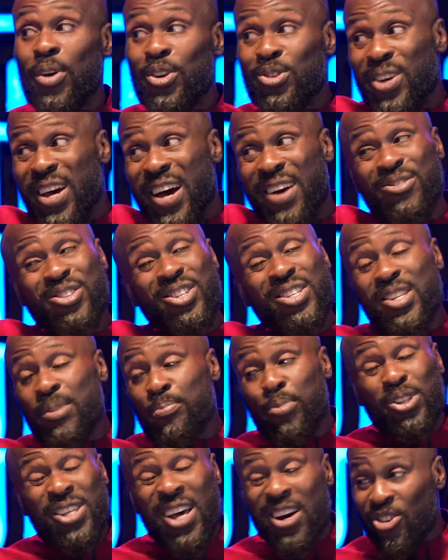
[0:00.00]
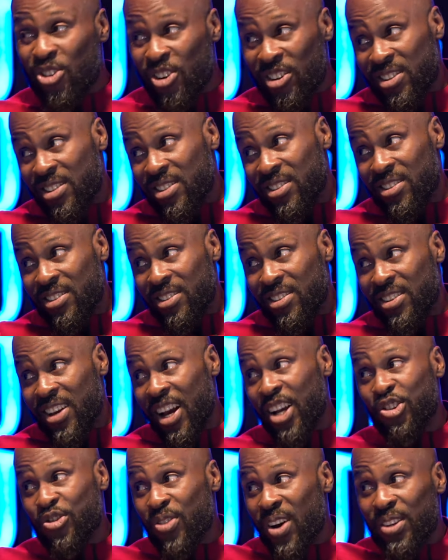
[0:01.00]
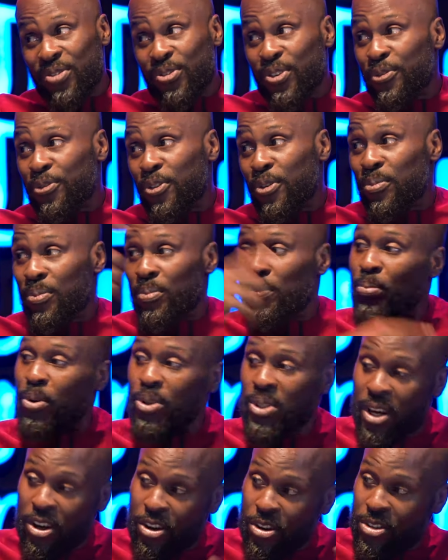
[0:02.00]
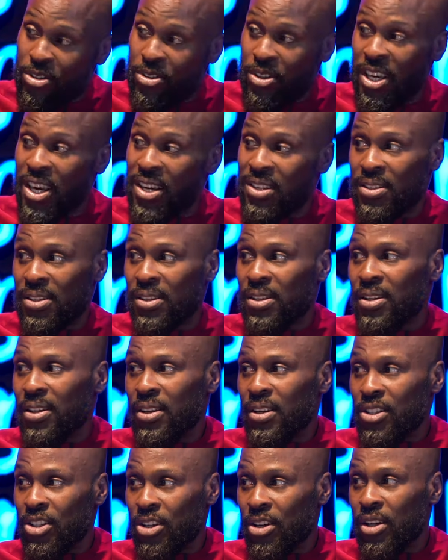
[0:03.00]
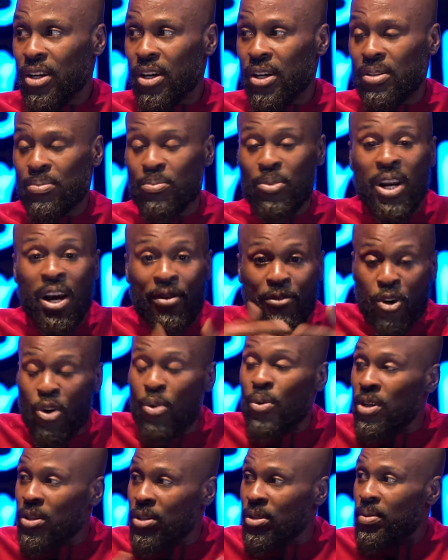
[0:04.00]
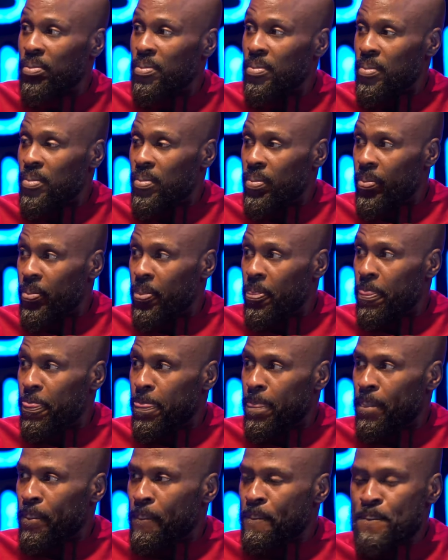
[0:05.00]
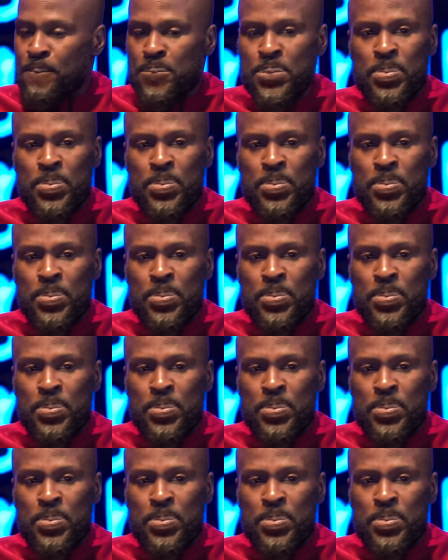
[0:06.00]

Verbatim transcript: I went to FGC Port Harcourt. I transferred from Port Harcourt to KC. Sure you get. I know in KC, freestyling was a thing.